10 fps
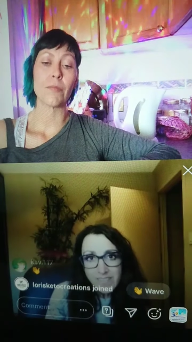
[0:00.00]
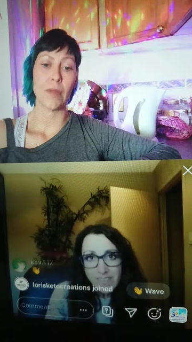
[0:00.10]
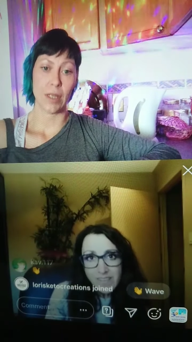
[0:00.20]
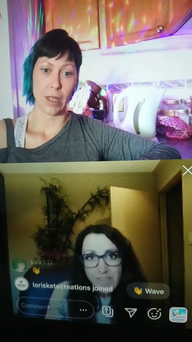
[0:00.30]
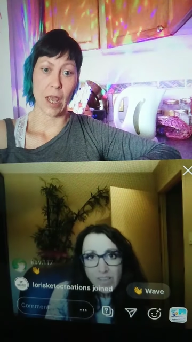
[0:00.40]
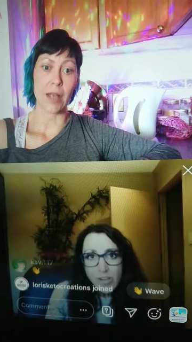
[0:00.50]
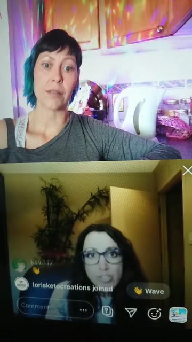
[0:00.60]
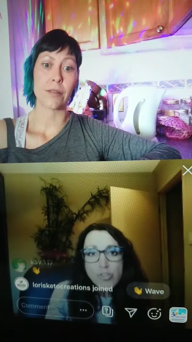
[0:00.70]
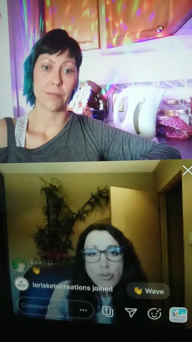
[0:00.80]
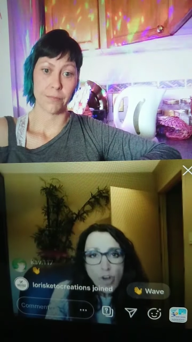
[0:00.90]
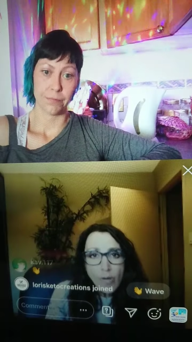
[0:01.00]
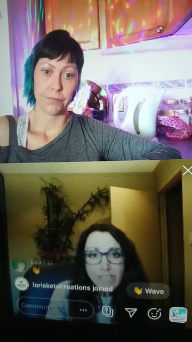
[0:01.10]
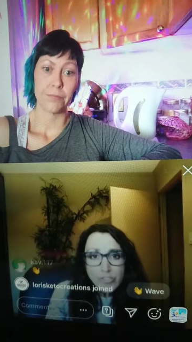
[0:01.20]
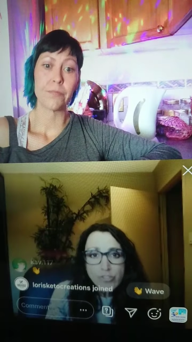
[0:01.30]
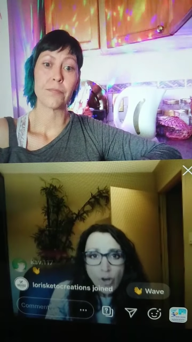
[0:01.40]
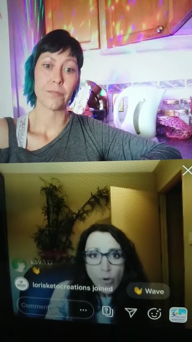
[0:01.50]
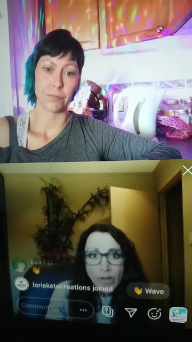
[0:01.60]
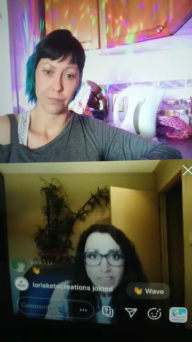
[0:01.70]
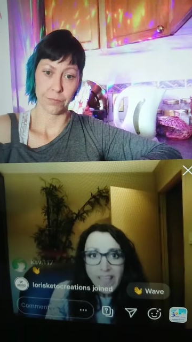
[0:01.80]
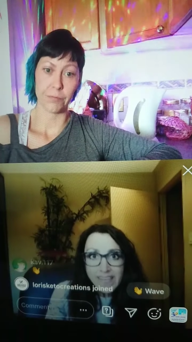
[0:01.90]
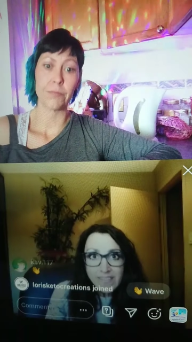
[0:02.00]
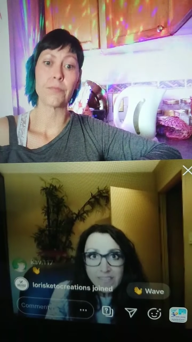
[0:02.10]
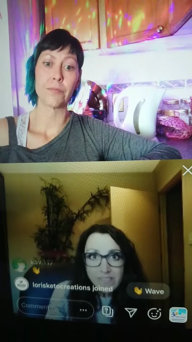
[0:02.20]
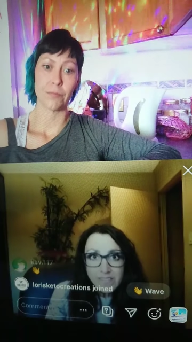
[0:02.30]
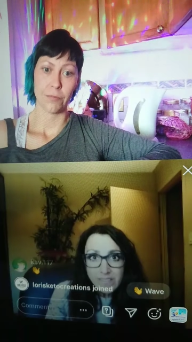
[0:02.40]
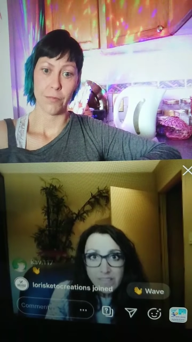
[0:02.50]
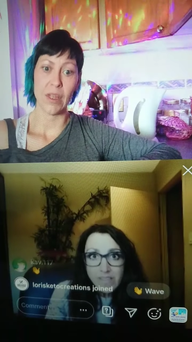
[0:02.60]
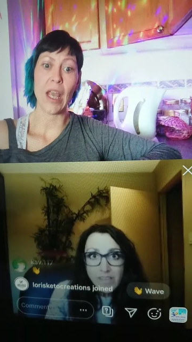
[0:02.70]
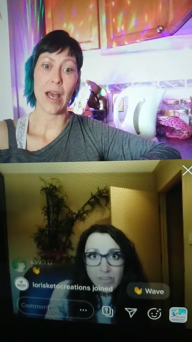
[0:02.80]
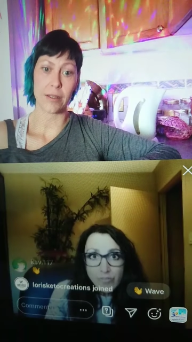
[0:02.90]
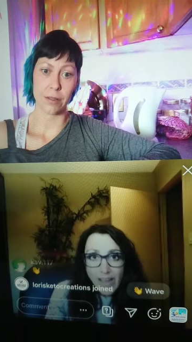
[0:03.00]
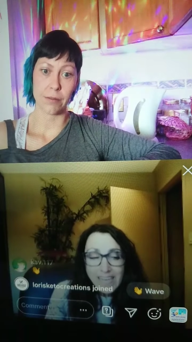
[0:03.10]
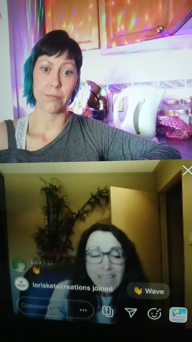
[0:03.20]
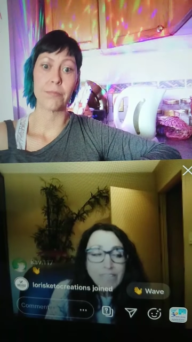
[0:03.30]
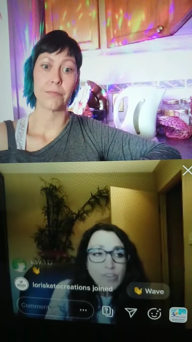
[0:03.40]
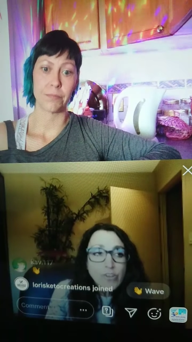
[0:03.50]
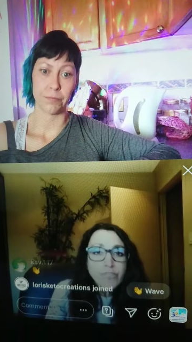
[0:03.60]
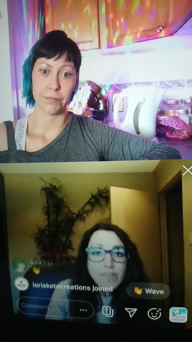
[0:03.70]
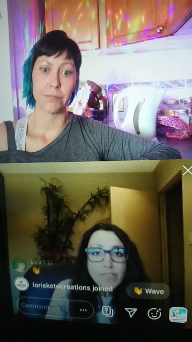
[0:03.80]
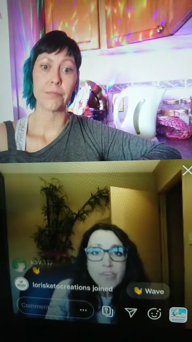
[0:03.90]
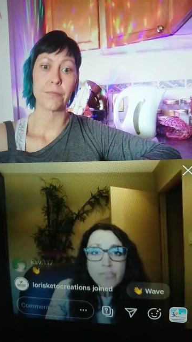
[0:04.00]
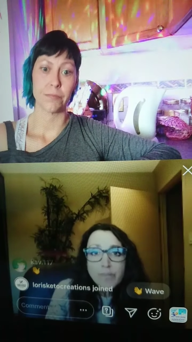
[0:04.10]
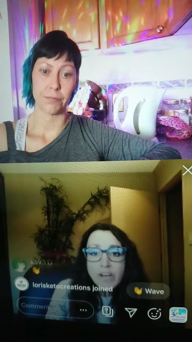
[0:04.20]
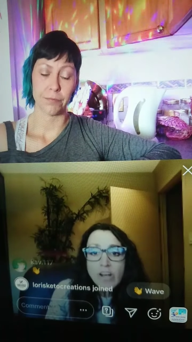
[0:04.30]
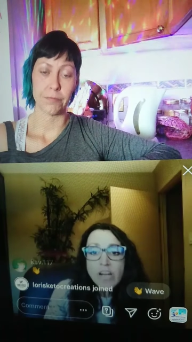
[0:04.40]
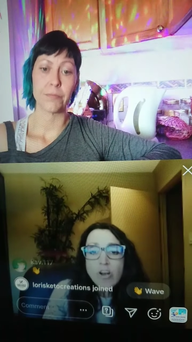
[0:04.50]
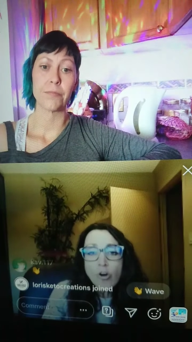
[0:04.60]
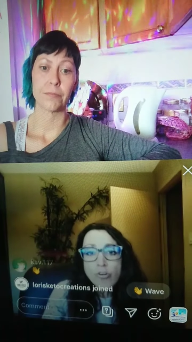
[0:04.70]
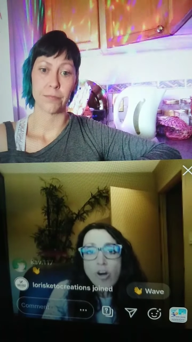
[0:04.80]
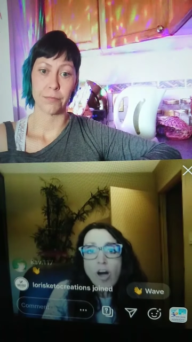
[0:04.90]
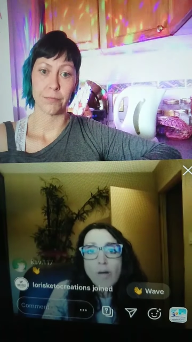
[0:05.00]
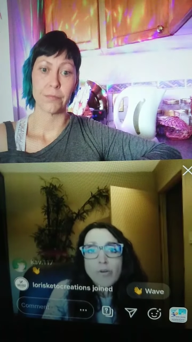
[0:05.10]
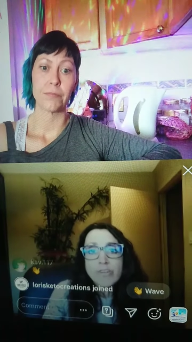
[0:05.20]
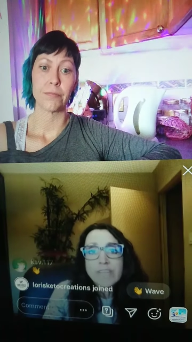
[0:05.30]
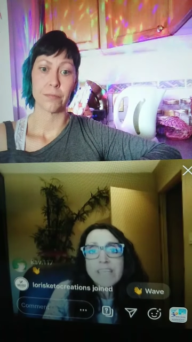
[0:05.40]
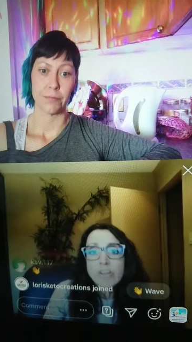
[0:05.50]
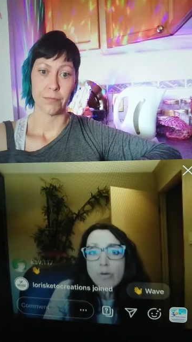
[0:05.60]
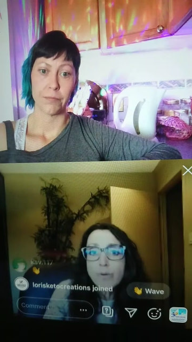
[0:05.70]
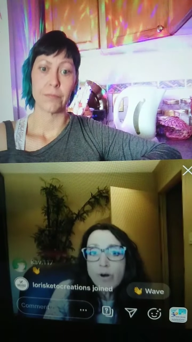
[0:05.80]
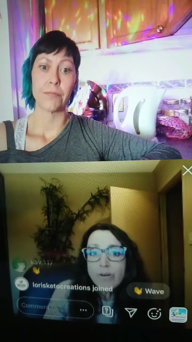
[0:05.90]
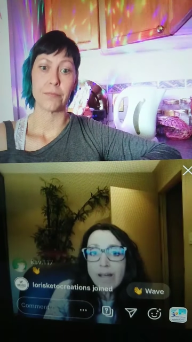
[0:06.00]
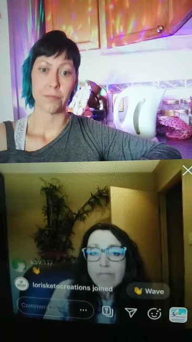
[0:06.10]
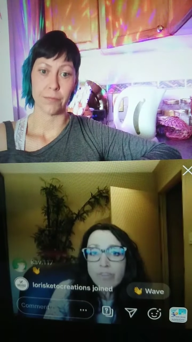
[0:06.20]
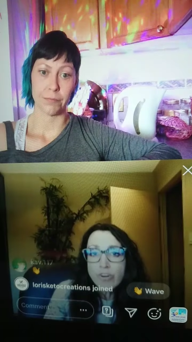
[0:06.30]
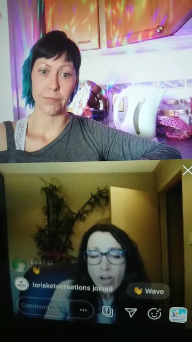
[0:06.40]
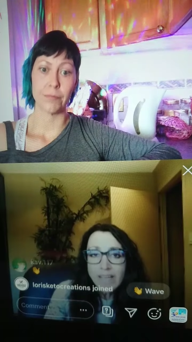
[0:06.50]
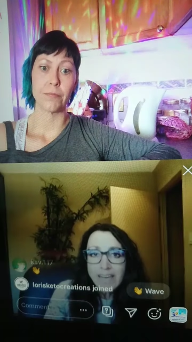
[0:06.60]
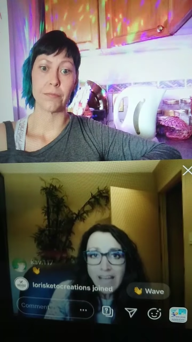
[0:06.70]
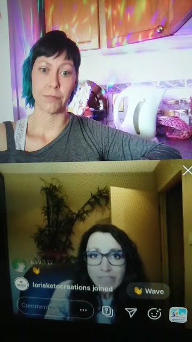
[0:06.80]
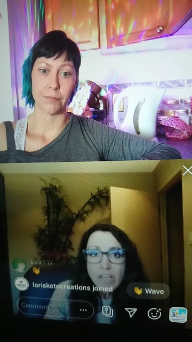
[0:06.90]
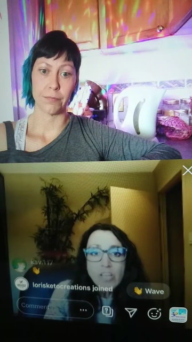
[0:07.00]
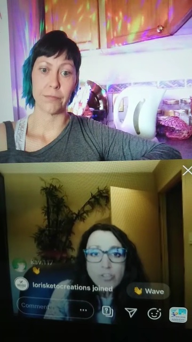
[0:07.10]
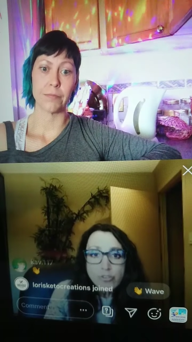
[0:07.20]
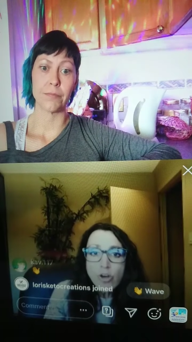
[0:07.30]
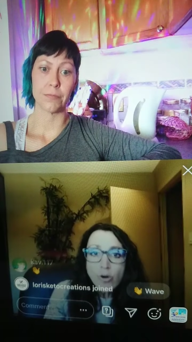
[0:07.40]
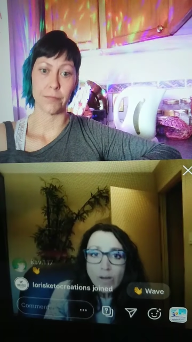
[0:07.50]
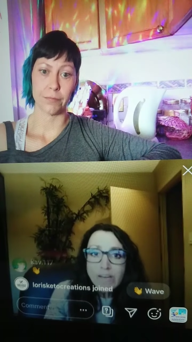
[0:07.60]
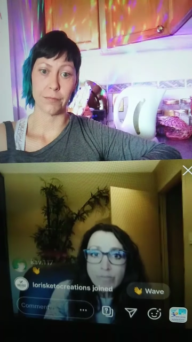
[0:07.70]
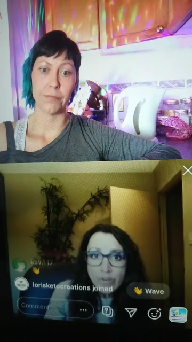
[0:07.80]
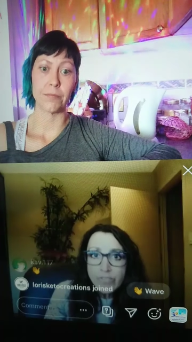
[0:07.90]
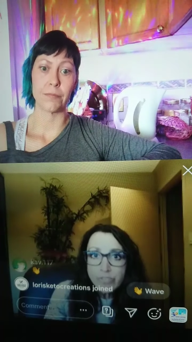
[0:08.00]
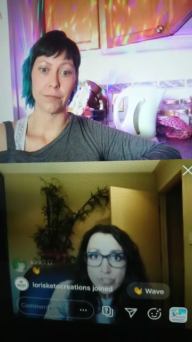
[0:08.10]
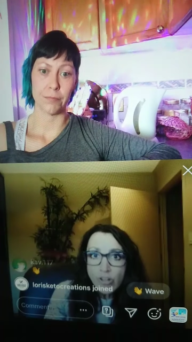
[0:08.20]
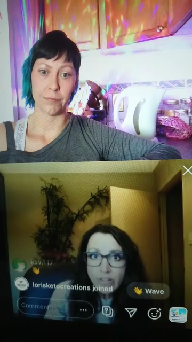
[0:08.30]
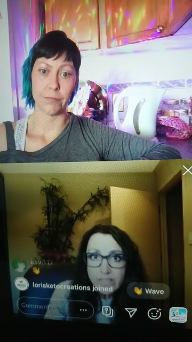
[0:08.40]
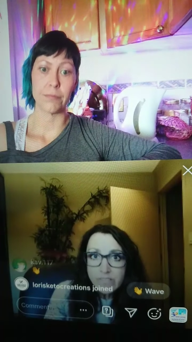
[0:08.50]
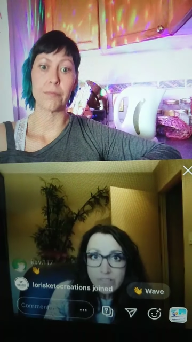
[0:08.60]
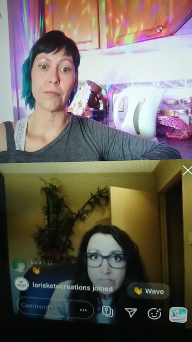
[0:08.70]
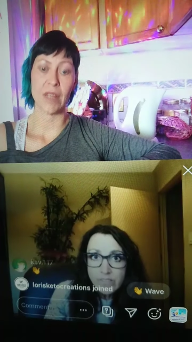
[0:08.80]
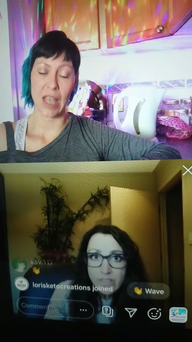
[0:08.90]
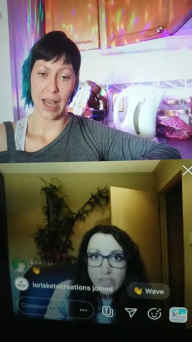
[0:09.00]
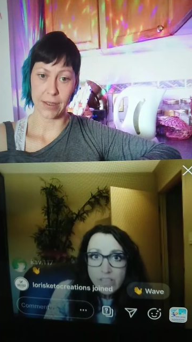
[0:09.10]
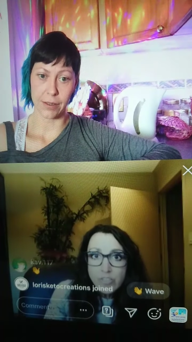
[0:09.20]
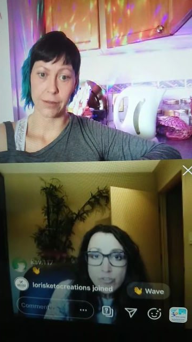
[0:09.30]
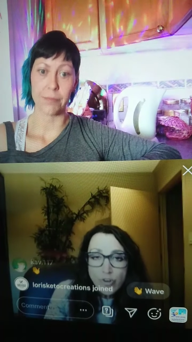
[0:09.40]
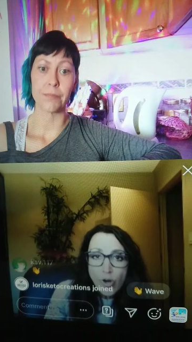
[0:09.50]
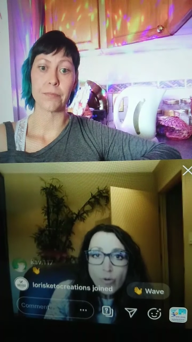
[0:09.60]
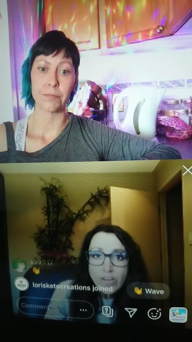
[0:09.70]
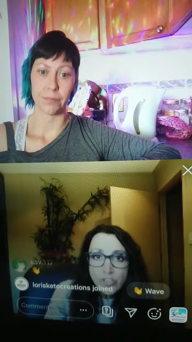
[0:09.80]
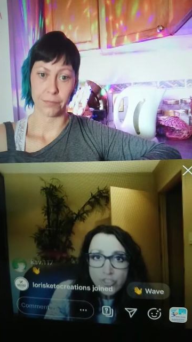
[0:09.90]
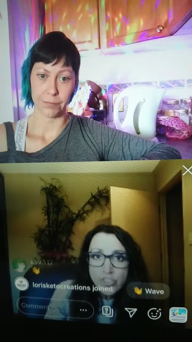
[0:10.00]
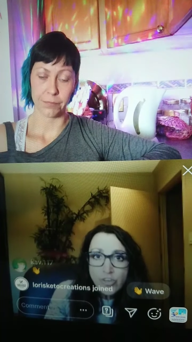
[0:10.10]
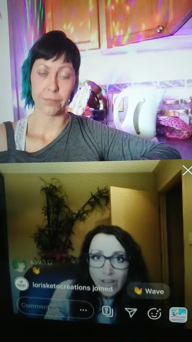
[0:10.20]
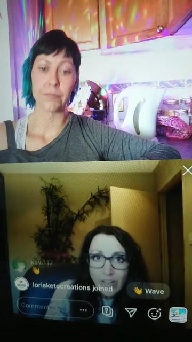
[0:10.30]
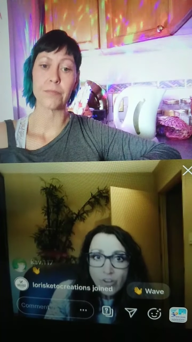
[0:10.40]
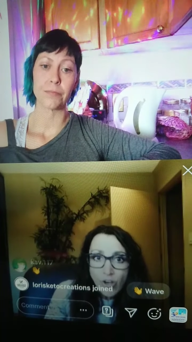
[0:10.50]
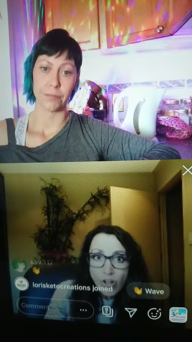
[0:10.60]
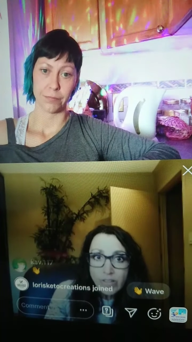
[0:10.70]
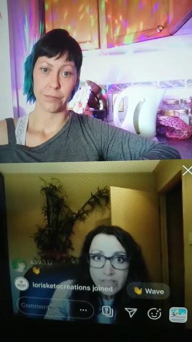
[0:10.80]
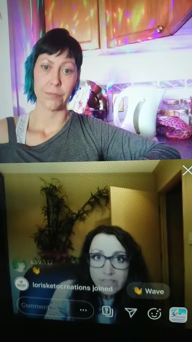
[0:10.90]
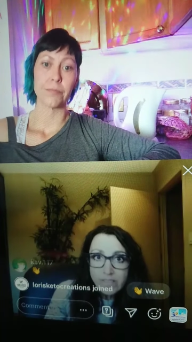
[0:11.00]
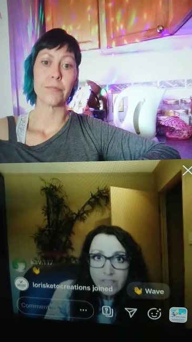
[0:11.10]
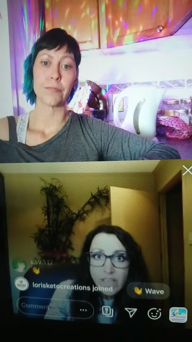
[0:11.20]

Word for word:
Speaker 1: yes, you know what that is. Yes. Right? If you've been on a low carb or a keto program for long enough, you know what erythritol is. Yes. You know what sugar alcohol is.